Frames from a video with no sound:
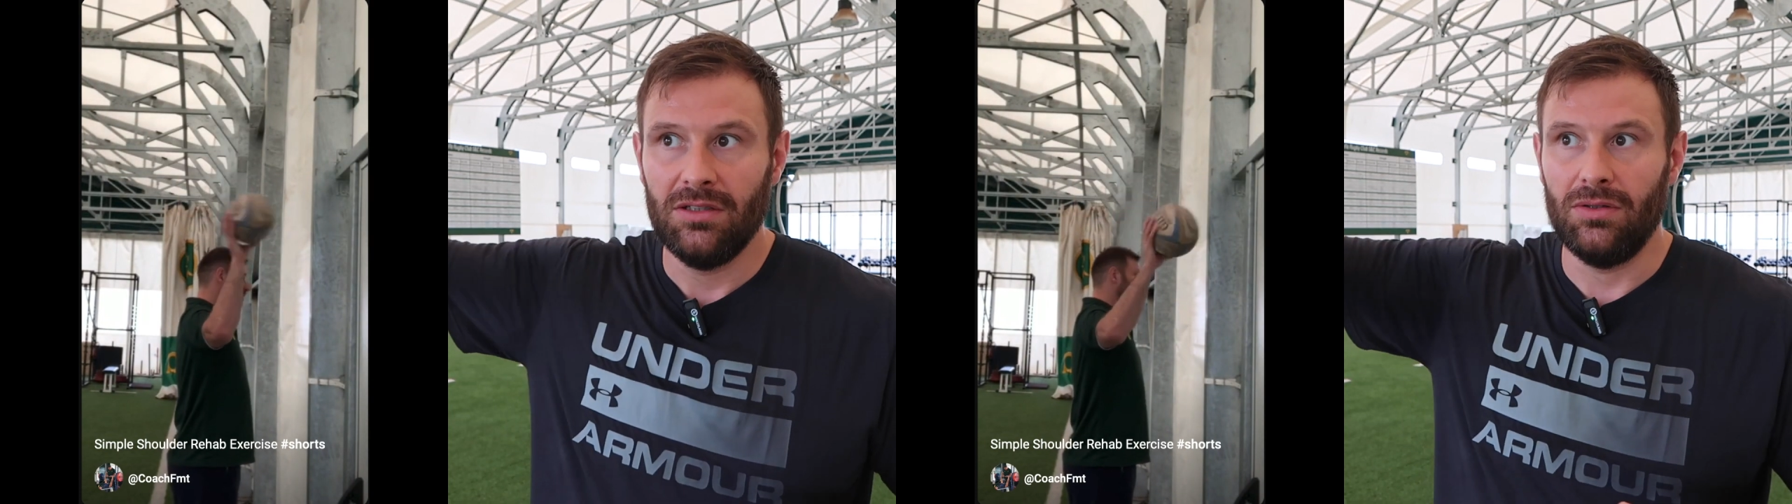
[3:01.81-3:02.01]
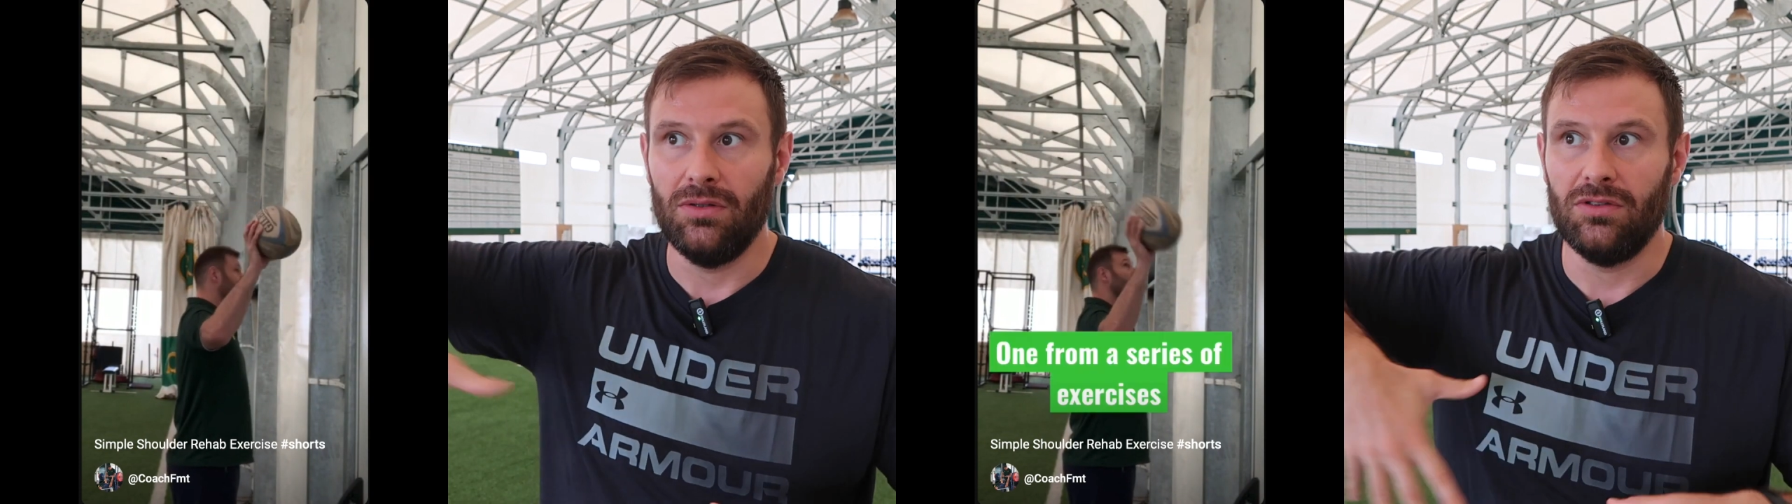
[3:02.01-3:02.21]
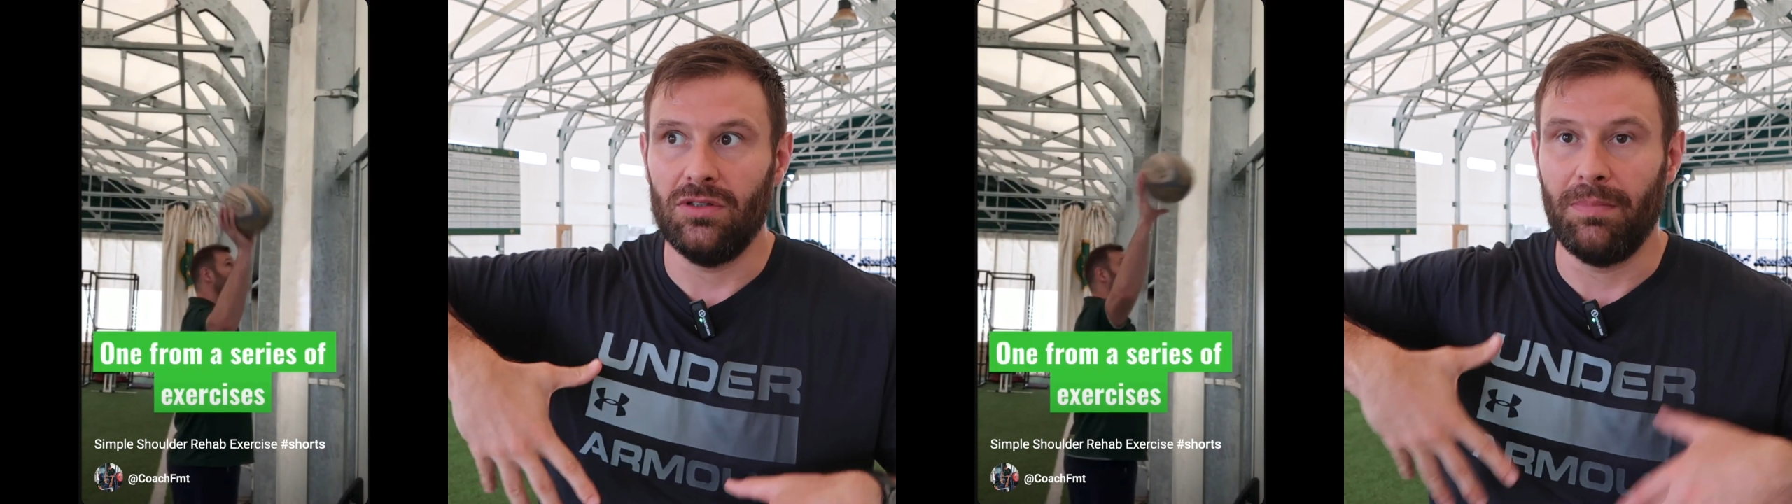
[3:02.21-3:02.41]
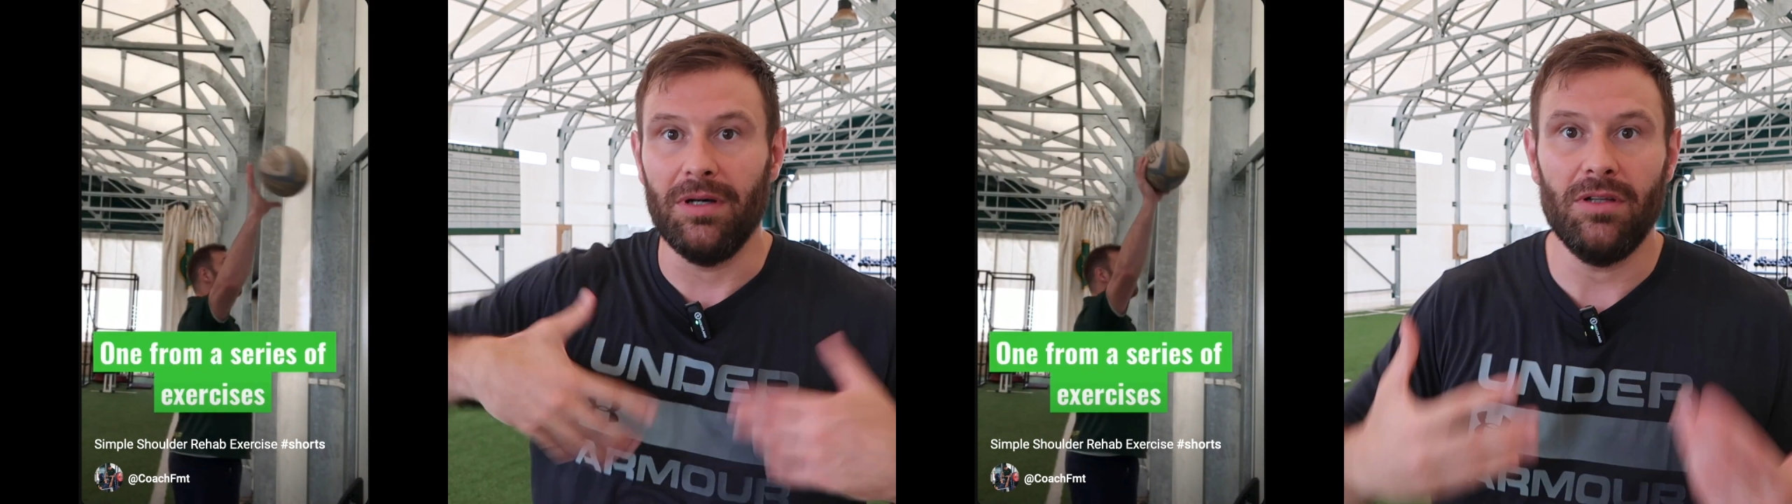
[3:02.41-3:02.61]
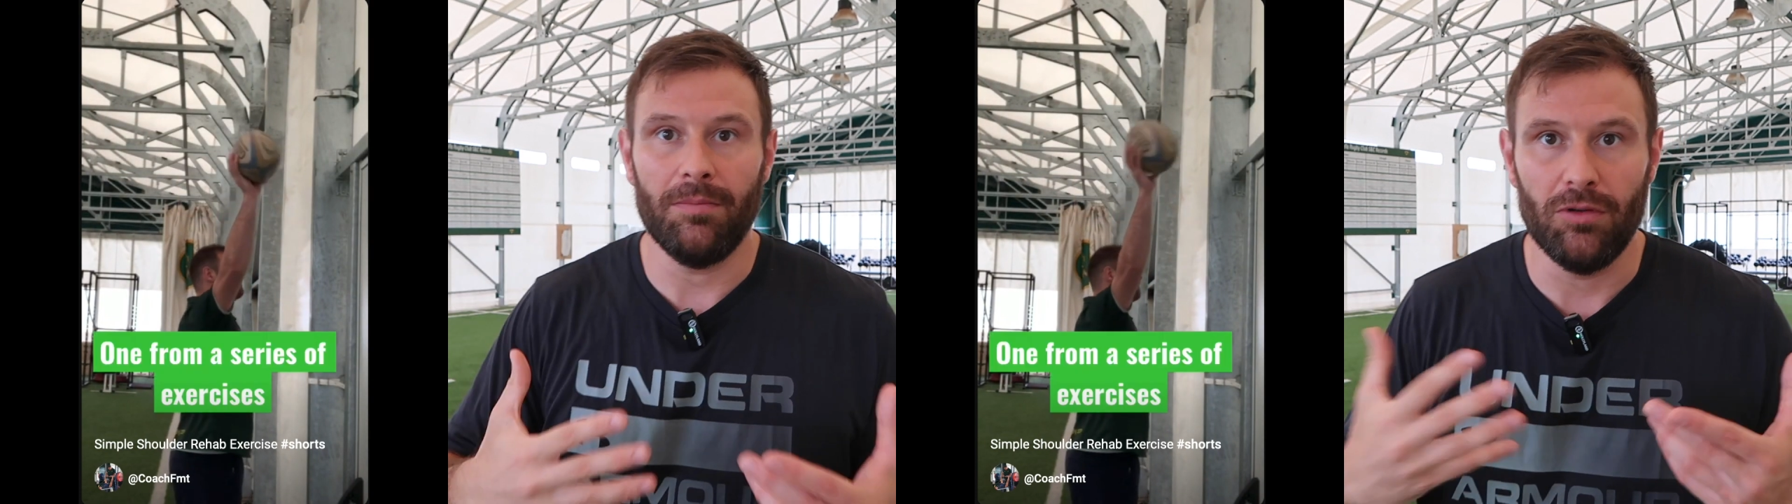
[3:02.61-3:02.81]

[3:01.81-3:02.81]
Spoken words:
to build up